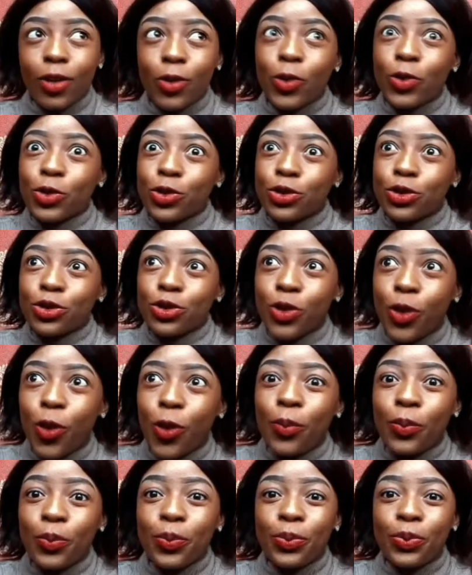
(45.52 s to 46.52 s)
or
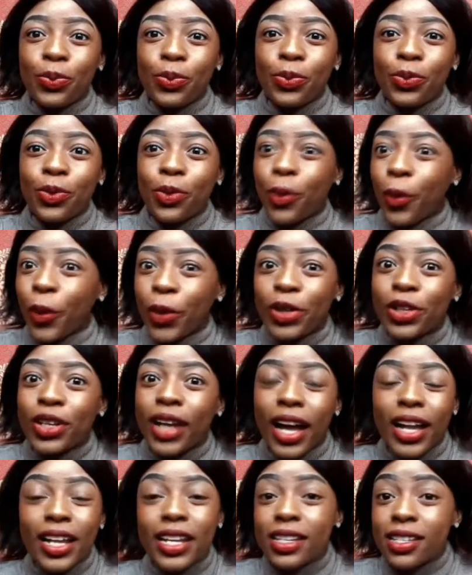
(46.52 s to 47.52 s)
stop going
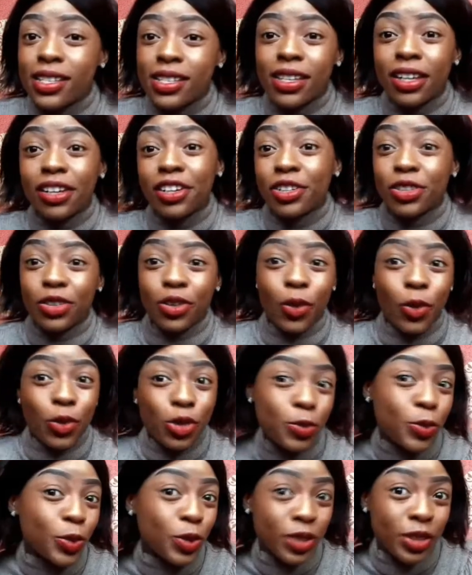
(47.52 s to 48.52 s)
unnecessarily to the
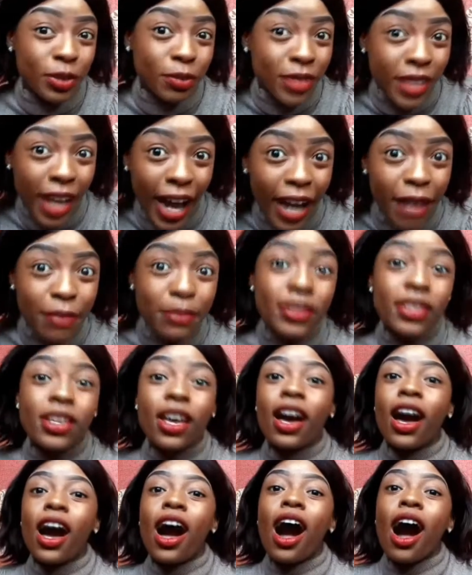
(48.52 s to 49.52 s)
hospital sometimes,
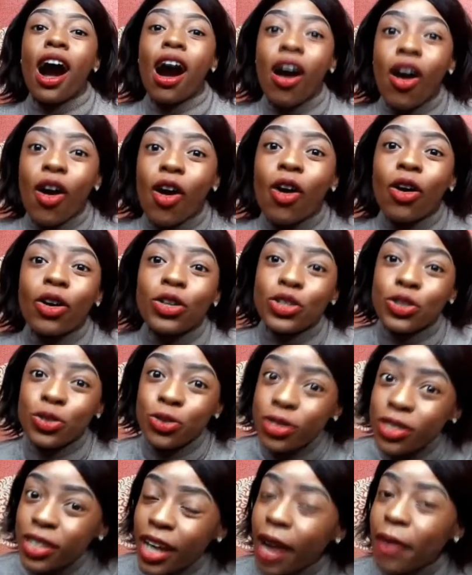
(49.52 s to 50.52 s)
or
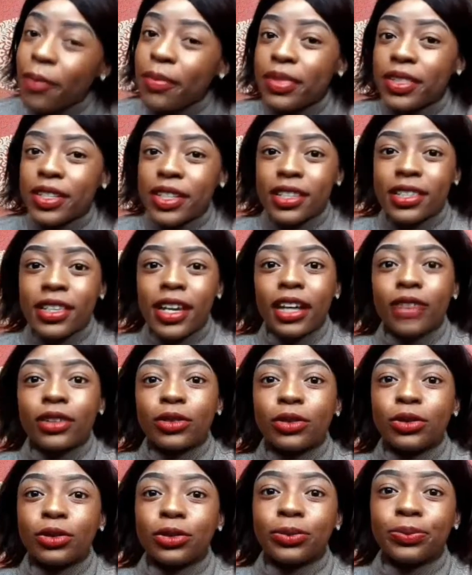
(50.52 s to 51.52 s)
do something that
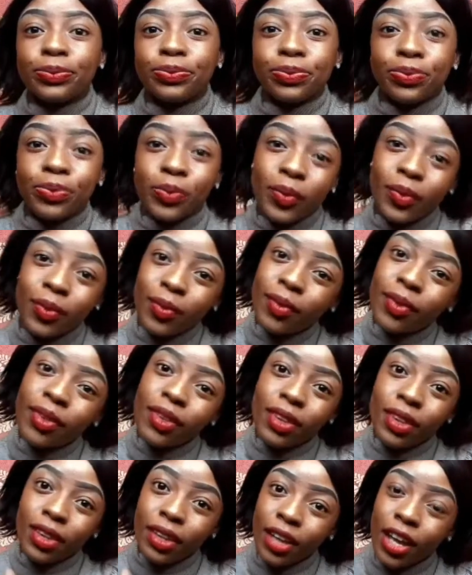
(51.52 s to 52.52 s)
will
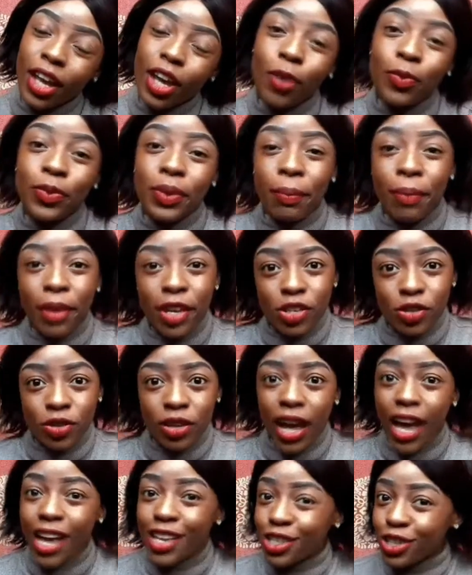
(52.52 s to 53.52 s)
help the
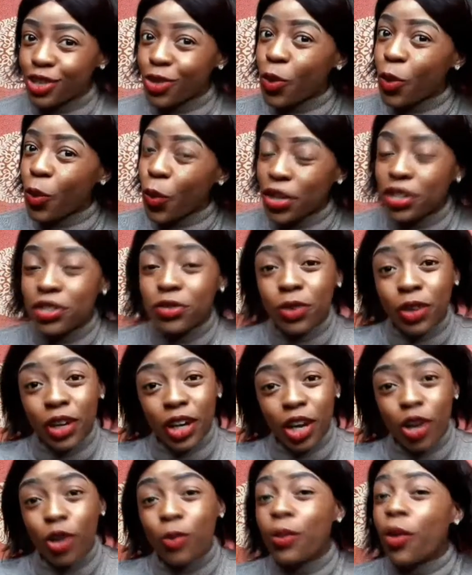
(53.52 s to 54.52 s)
person as you wait for
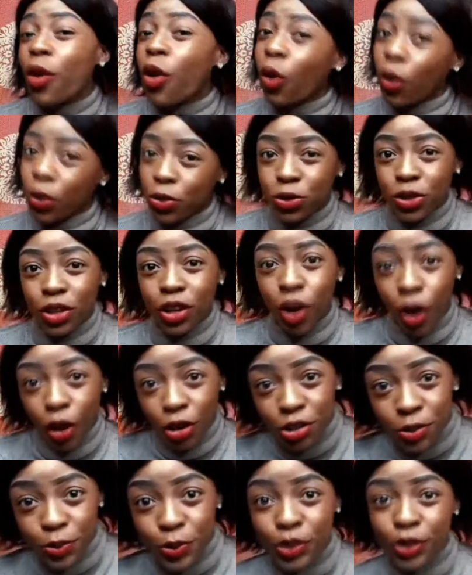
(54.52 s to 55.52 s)
help or go to the
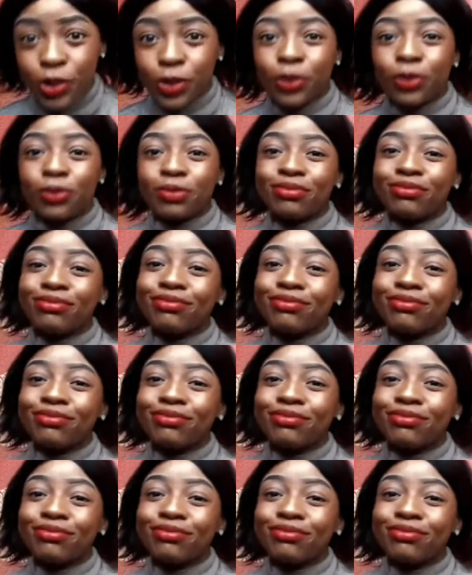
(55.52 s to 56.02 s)
hospital.